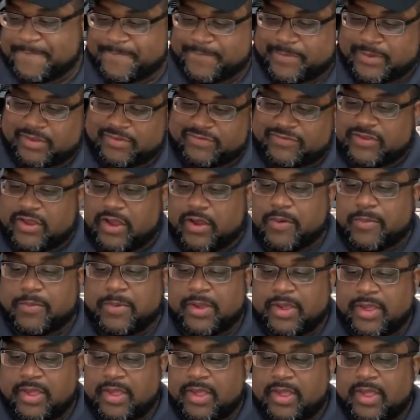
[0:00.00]
So,
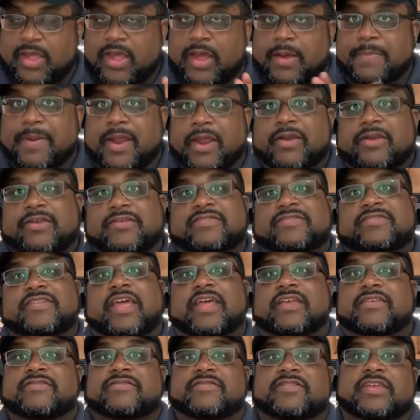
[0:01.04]
America's
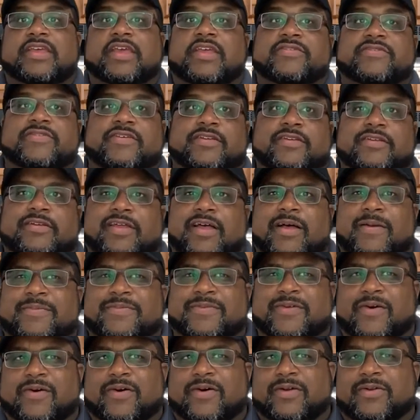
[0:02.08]
Test Kitchen
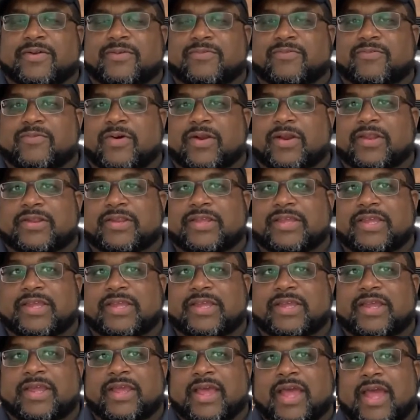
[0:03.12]
comes on one of
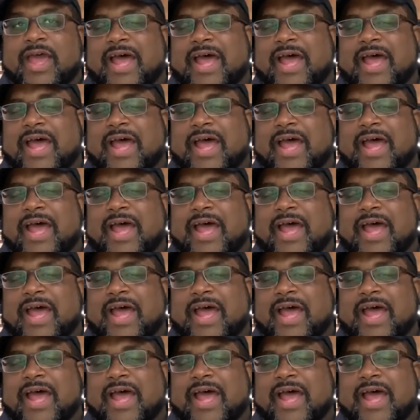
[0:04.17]
the,